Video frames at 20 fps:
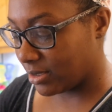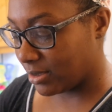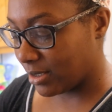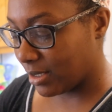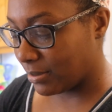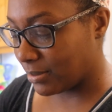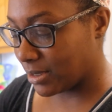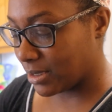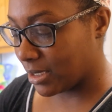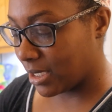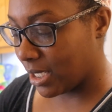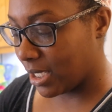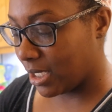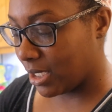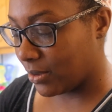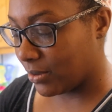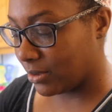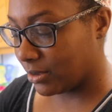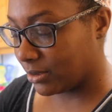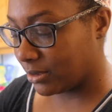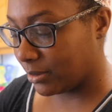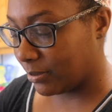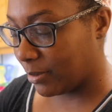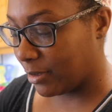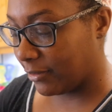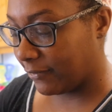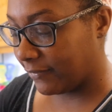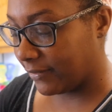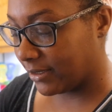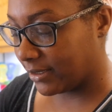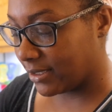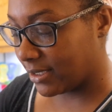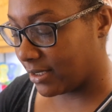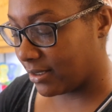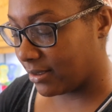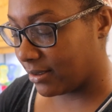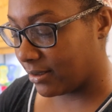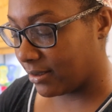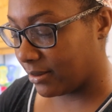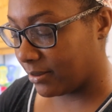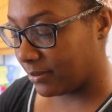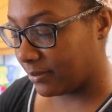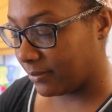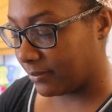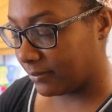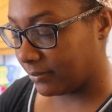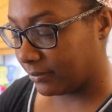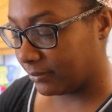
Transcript: So I was like, well, it's a perfect time